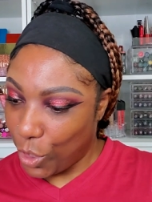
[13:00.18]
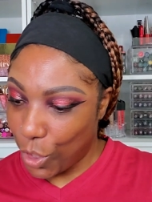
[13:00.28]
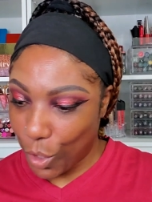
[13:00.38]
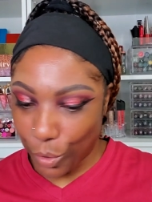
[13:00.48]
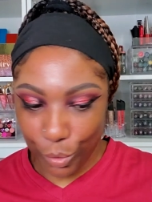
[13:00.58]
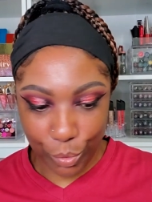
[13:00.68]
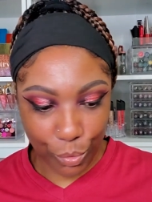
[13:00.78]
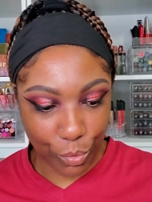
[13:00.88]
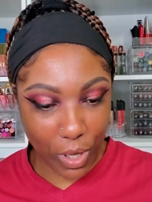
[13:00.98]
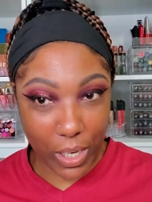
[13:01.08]
Yo,
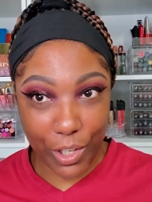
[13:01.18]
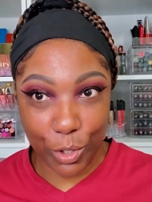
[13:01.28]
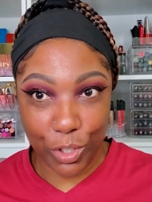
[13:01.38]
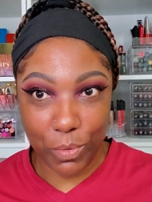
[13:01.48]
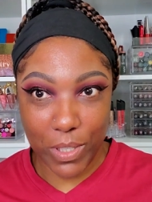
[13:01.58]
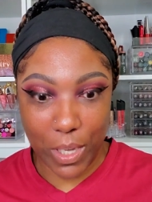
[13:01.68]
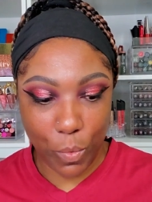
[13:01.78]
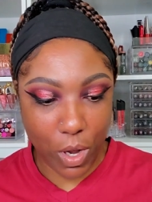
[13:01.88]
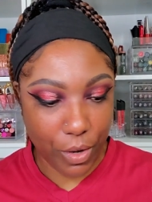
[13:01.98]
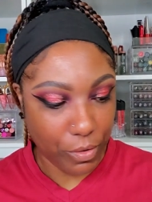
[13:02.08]
I didn't know she was that
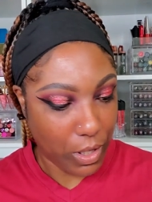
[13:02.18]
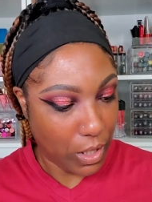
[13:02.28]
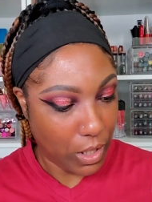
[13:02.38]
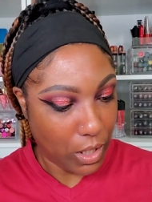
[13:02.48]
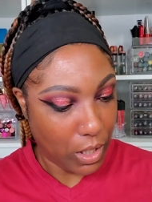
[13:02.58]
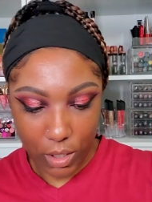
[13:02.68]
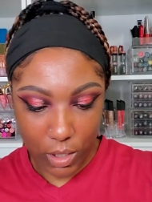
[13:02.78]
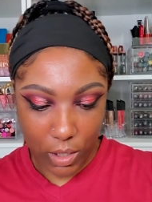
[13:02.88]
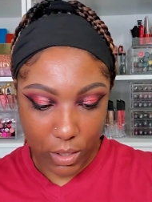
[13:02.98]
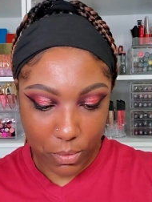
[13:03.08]
watery.
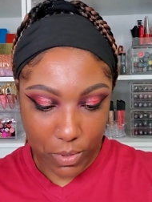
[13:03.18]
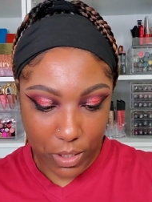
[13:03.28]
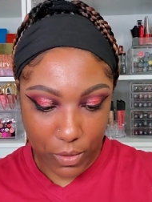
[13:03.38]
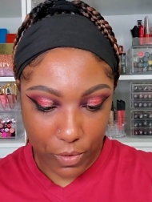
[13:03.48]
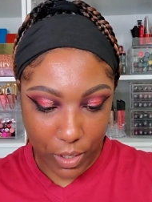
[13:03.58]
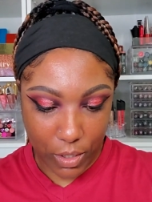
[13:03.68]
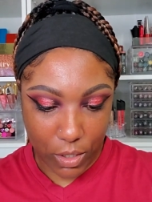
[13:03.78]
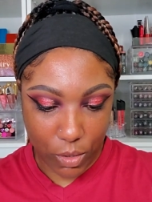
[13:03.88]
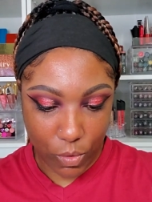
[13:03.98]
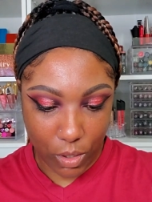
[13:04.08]
Let me see if I can
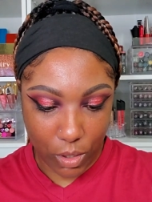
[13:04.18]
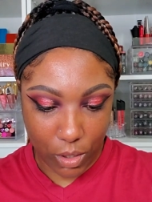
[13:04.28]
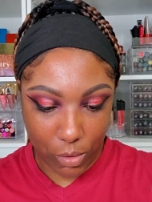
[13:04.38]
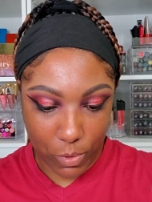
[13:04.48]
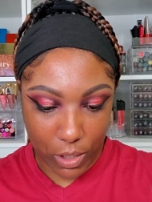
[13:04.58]
squirt a little bit